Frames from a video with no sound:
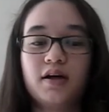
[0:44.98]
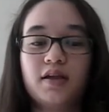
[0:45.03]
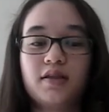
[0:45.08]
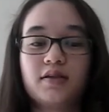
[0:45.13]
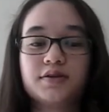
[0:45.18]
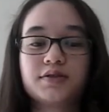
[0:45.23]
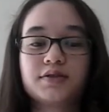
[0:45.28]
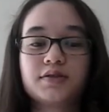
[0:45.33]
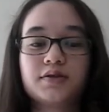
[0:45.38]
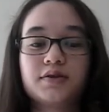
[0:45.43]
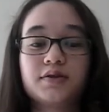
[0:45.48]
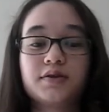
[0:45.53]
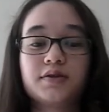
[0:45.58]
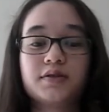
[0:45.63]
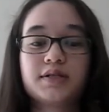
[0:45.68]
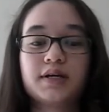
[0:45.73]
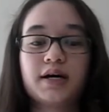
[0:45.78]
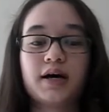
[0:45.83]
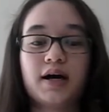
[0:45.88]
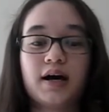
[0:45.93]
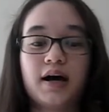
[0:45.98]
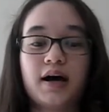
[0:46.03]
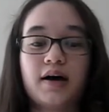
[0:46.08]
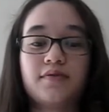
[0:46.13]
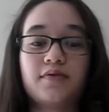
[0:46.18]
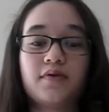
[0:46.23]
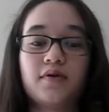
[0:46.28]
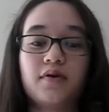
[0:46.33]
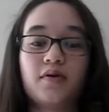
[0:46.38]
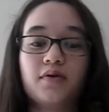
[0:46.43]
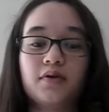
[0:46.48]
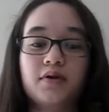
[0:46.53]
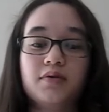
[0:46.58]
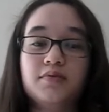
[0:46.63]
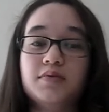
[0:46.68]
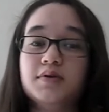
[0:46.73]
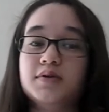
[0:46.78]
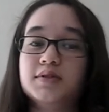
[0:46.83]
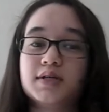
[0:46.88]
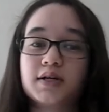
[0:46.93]
The schools that have only
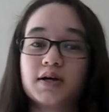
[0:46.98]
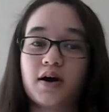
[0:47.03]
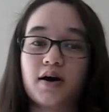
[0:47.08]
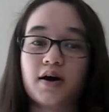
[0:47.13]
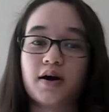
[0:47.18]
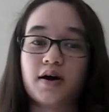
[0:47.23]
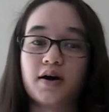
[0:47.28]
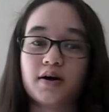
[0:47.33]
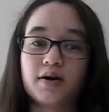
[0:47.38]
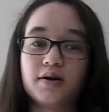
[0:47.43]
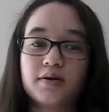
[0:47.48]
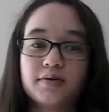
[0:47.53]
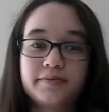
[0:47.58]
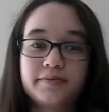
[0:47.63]
music are